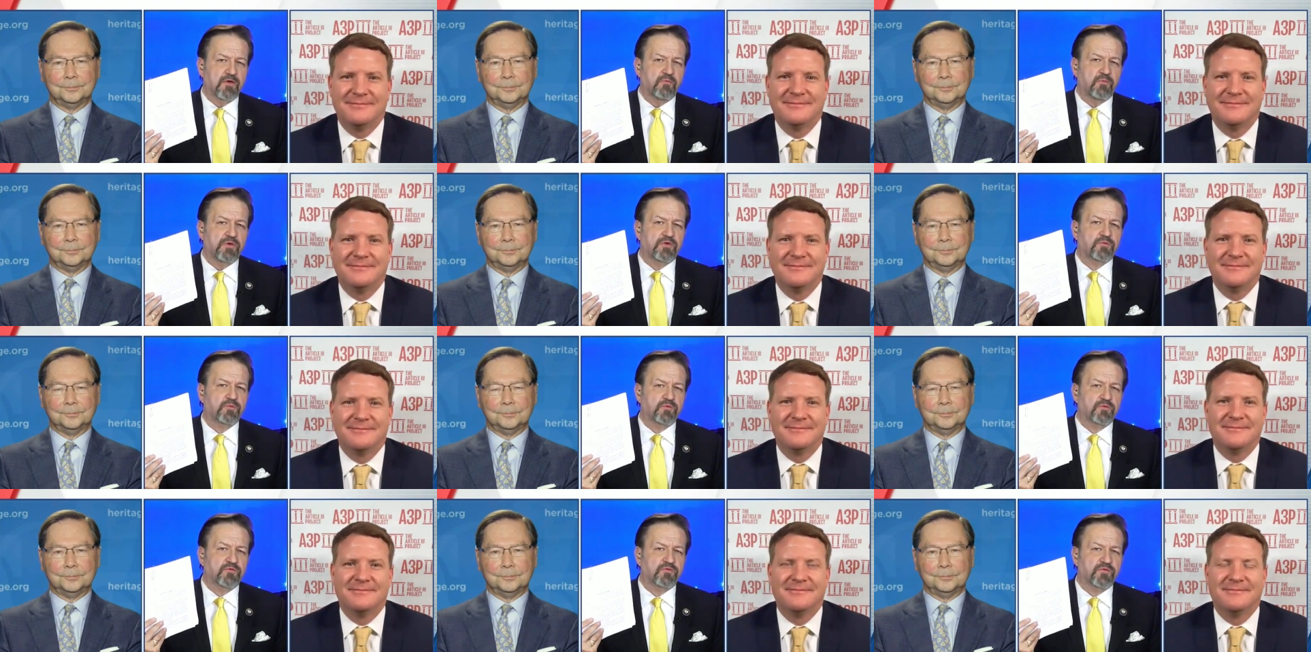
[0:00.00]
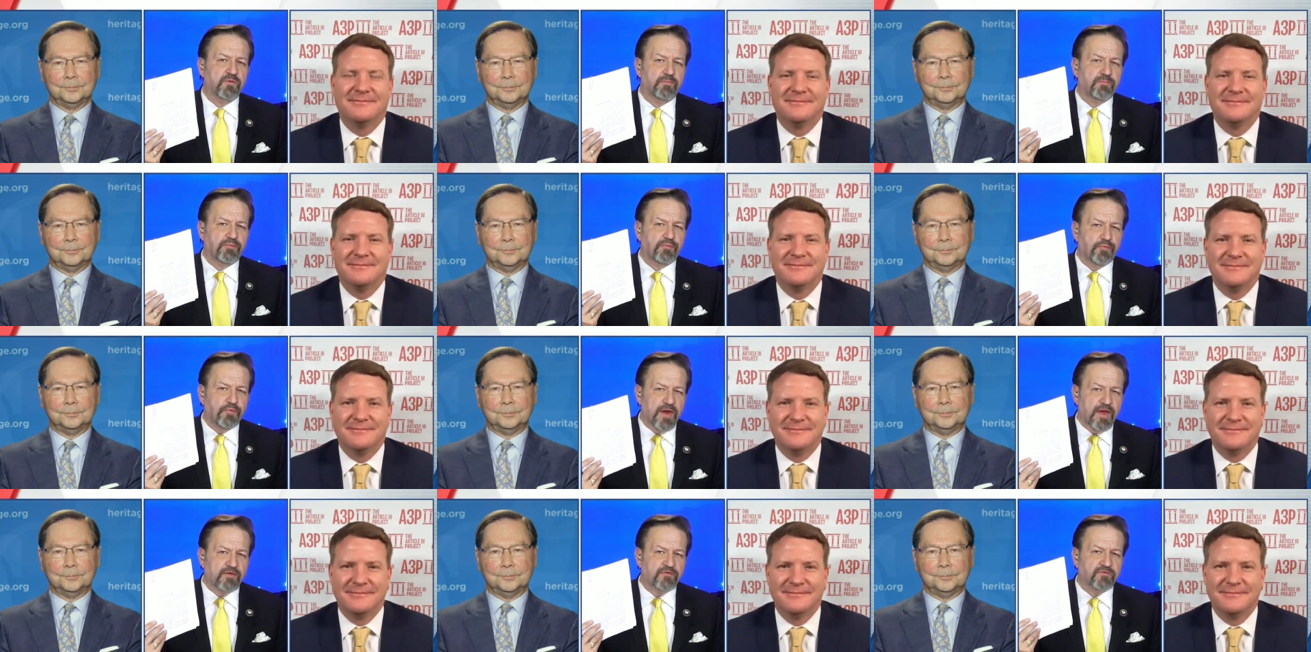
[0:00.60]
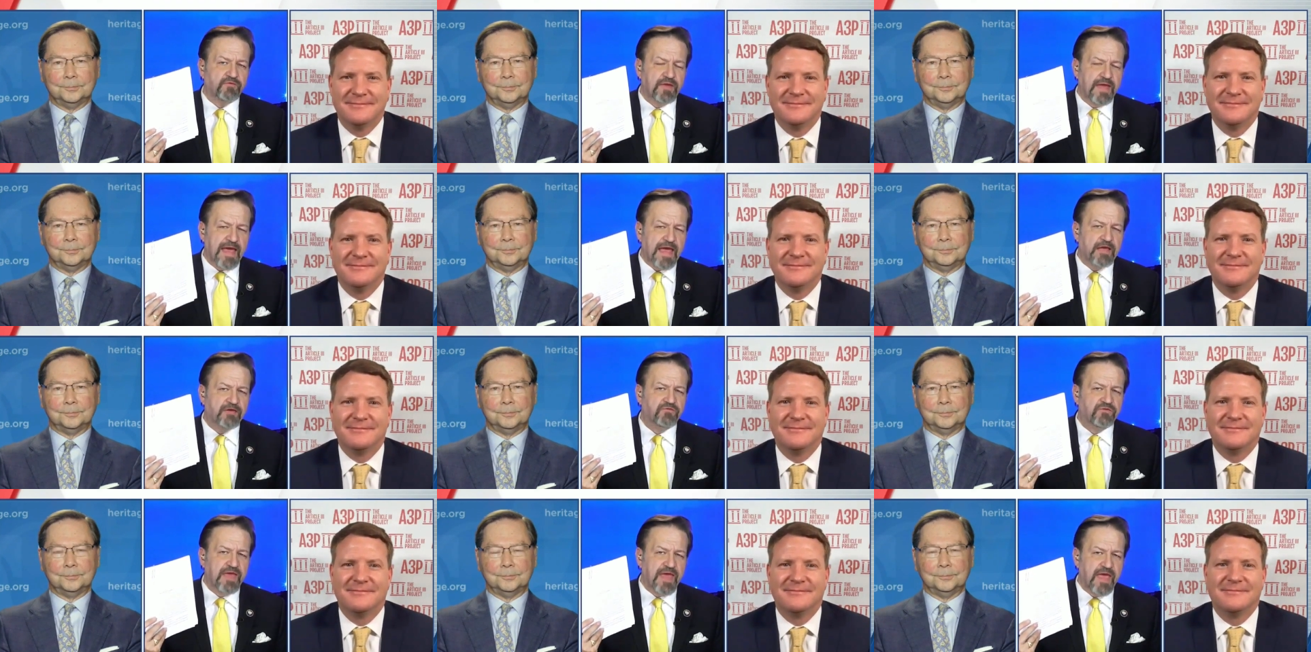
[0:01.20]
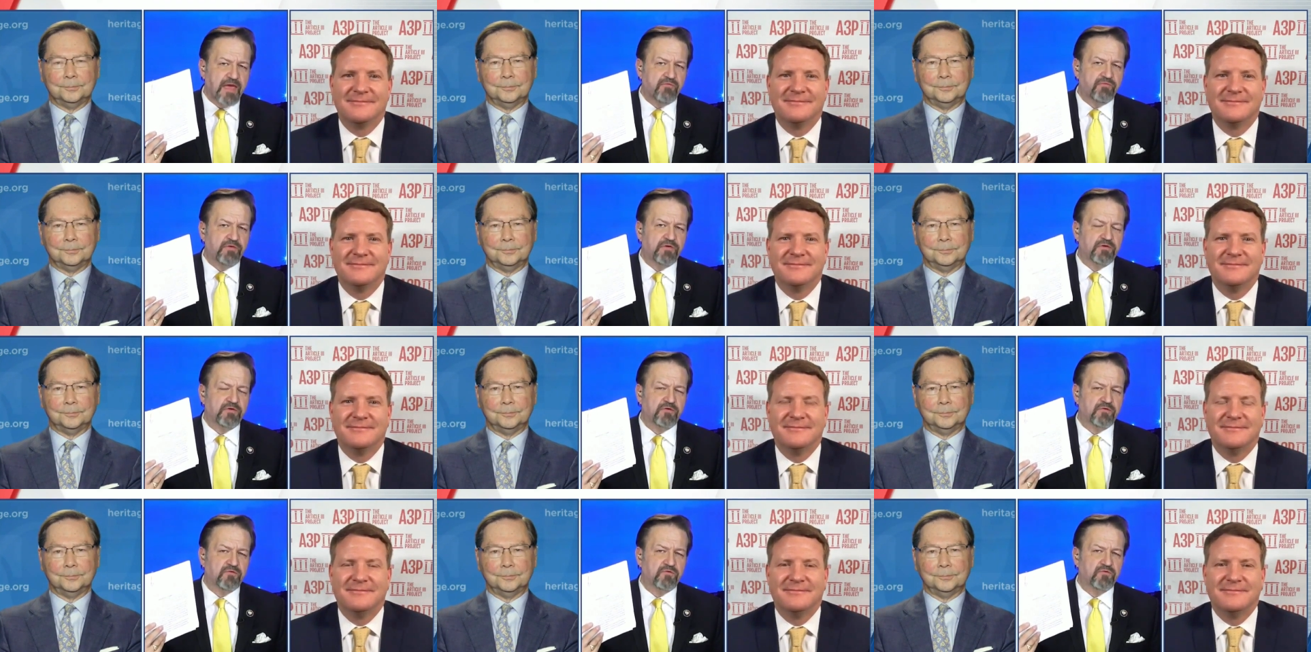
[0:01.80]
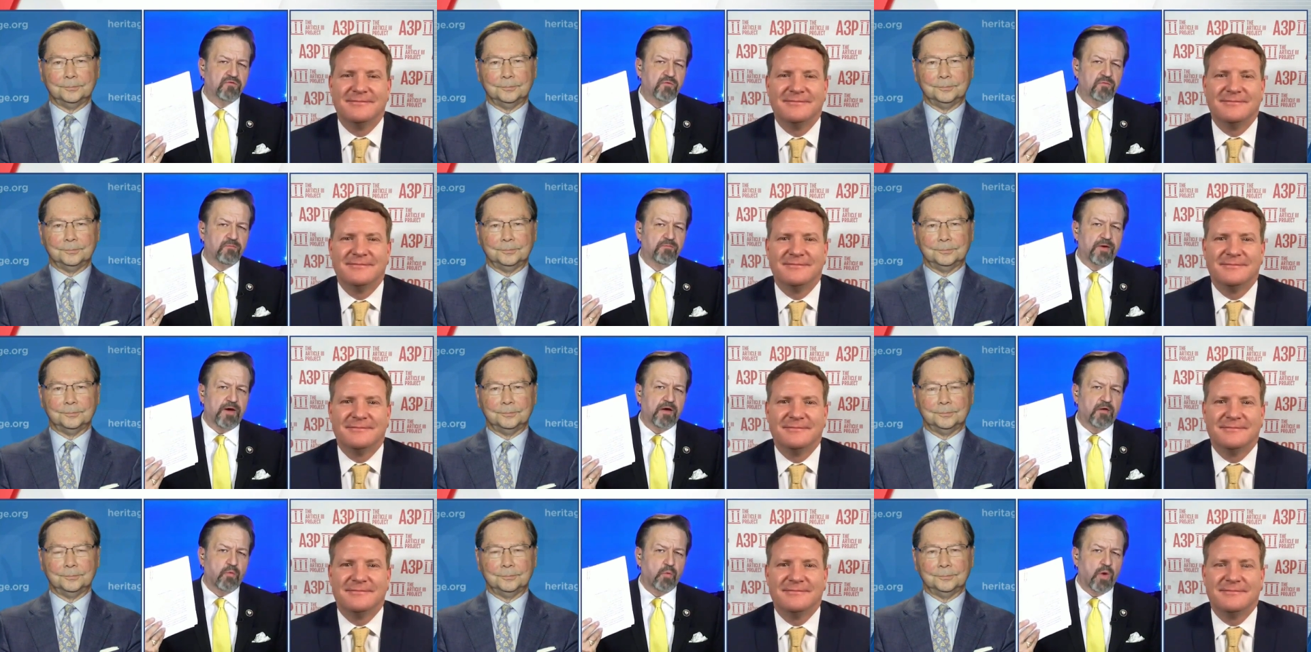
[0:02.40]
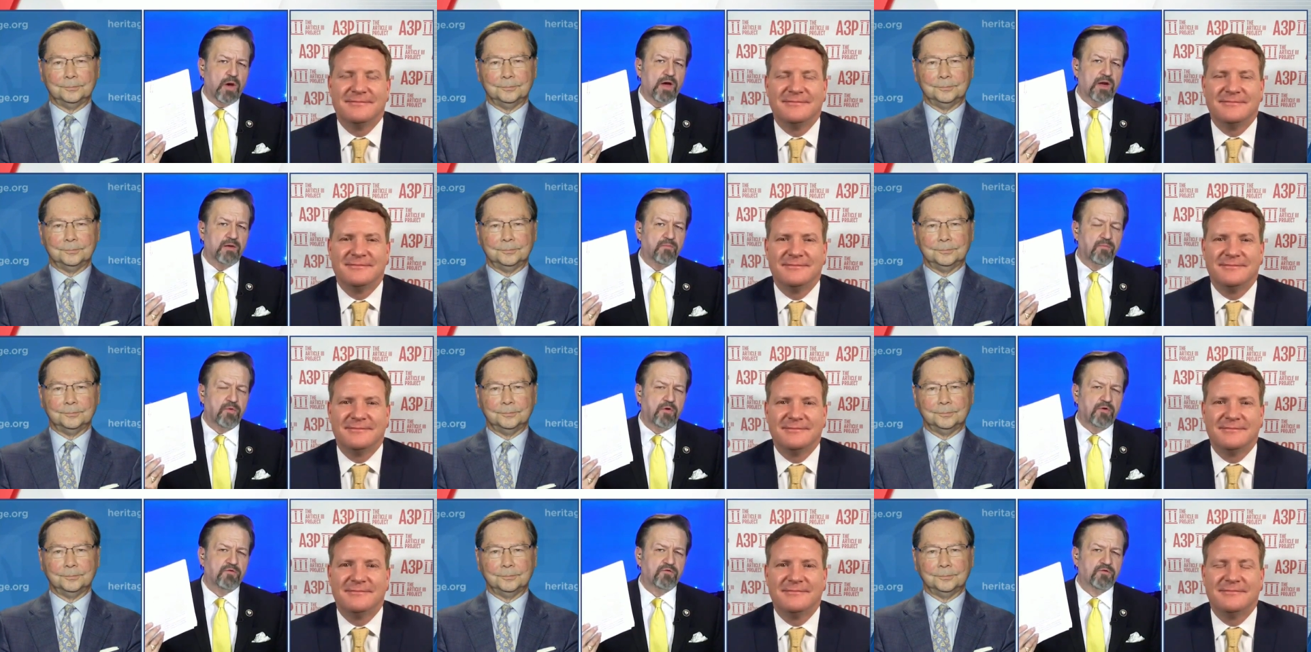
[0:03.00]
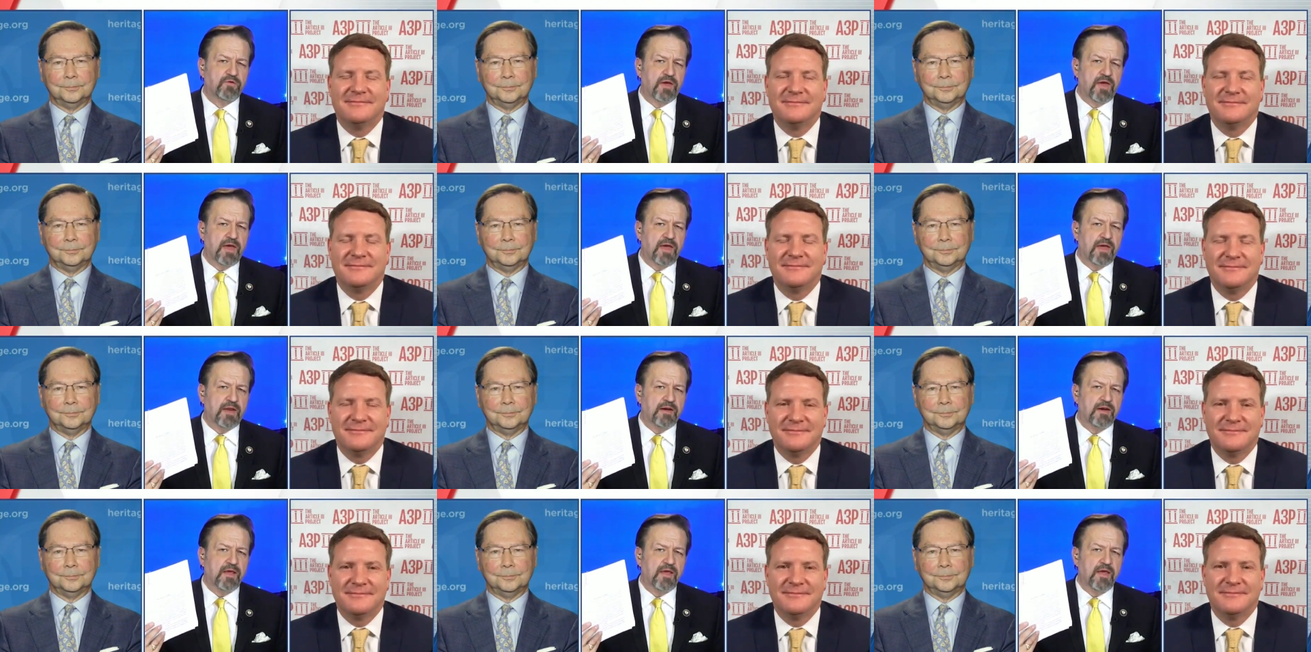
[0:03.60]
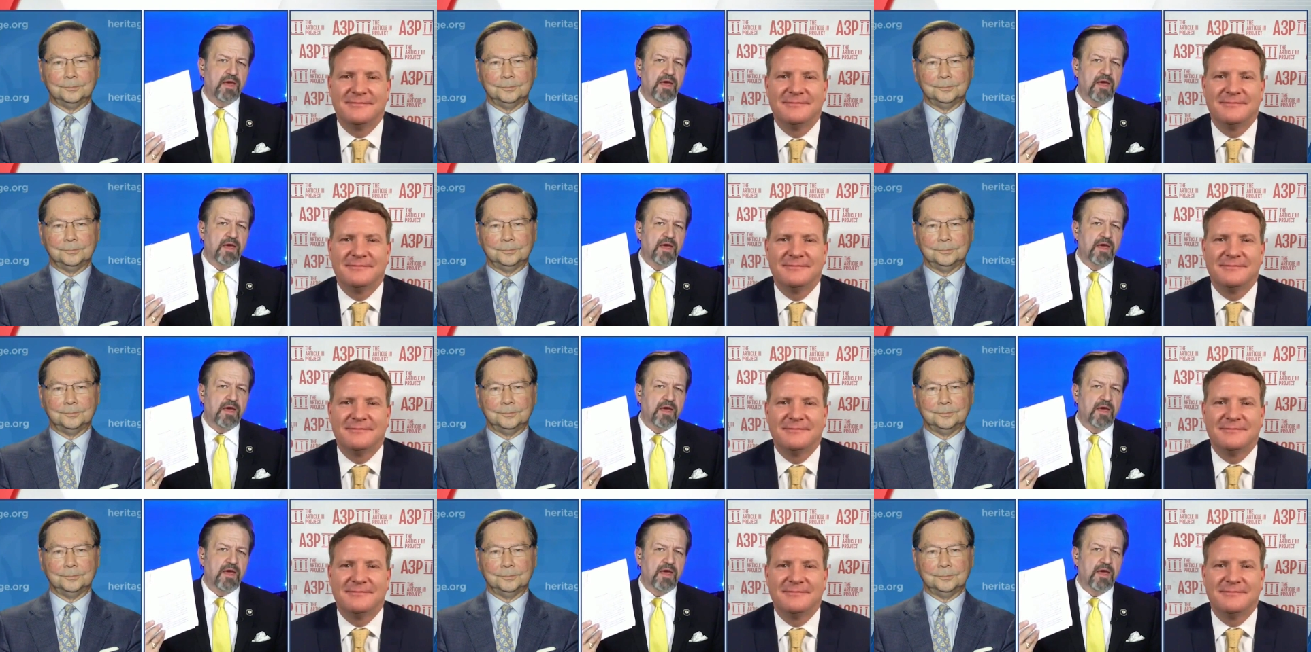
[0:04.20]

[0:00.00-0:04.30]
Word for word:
Speaker 1: which was suppressed as evidence by Juan Merchan.